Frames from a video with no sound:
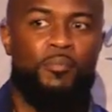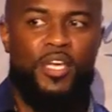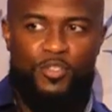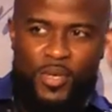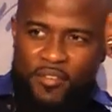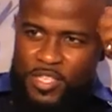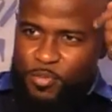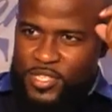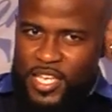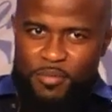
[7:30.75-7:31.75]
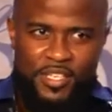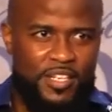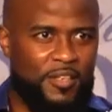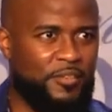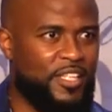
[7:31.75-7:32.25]
because we have this perception
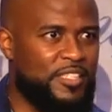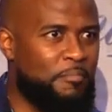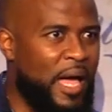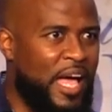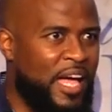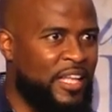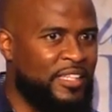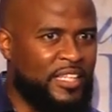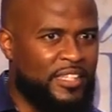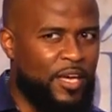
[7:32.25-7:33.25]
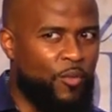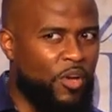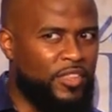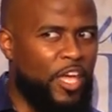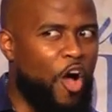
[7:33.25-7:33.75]
in this mind that
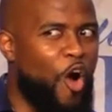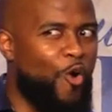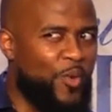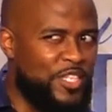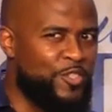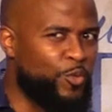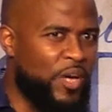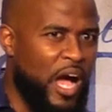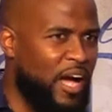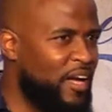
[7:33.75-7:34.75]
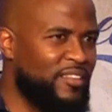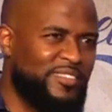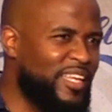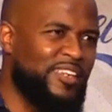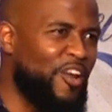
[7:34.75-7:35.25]
they always knew God.
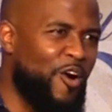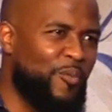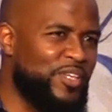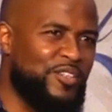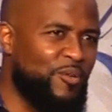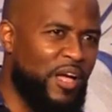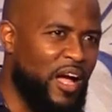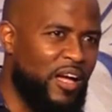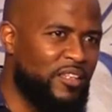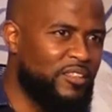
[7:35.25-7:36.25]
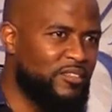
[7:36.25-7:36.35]
They didn't always know God.